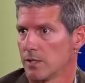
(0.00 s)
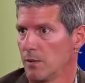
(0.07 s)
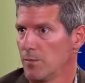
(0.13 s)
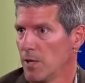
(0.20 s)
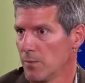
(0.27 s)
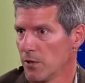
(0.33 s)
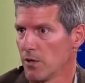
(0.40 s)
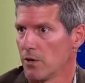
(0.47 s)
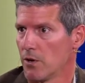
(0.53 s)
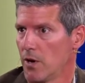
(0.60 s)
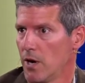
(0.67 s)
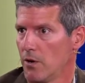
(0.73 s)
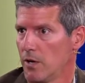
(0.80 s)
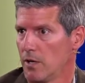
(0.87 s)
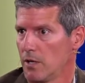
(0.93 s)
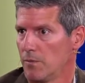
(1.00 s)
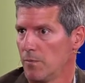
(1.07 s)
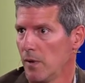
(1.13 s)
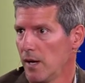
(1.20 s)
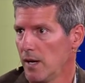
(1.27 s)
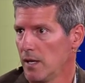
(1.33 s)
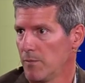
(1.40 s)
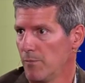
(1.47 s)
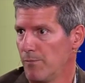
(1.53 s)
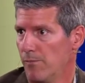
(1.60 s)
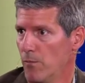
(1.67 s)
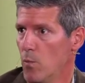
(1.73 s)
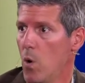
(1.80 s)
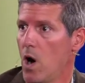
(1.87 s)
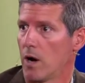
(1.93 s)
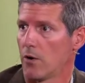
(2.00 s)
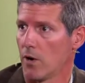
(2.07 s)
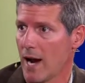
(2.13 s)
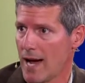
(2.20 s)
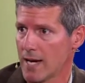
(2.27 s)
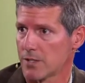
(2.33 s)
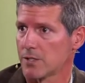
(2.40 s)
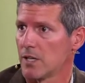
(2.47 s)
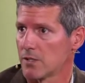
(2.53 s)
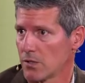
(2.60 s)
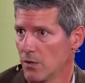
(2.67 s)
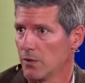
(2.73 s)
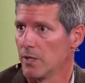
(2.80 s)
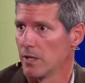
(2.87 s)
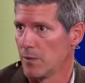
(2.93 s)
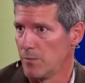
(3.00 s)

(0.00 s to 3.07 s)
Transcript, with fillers: The people that are out in, in water see access only